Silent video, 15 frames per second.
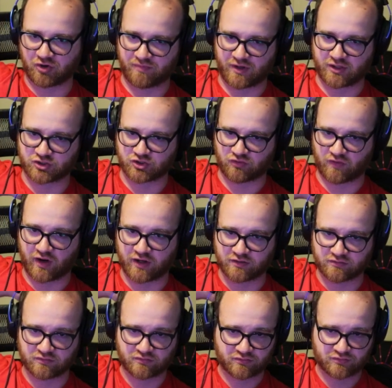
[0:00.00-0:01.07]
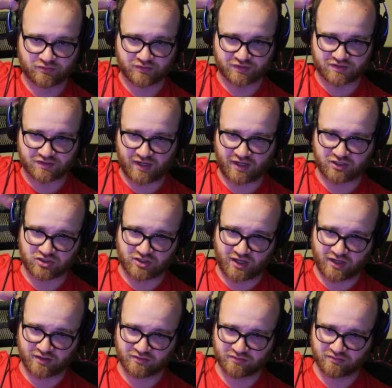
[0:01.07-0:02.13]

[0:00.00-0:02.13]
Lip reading: measure, right? Just to hedge that.